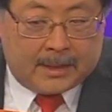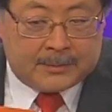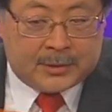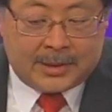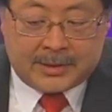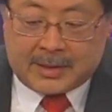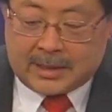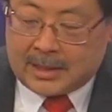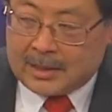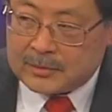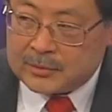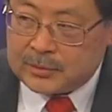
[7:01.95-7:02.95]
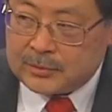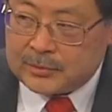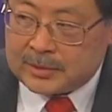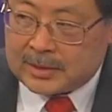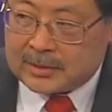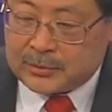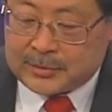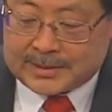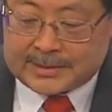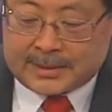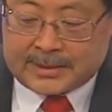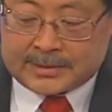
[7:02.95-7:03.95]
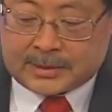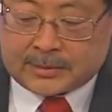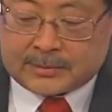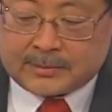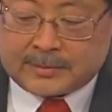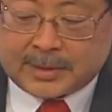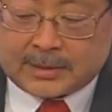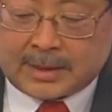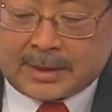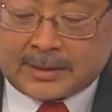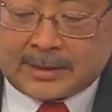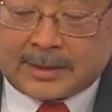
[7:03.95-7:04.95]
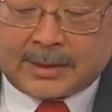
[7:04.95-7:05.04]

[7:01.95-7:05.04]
I'm trying to think how to do this easier, but I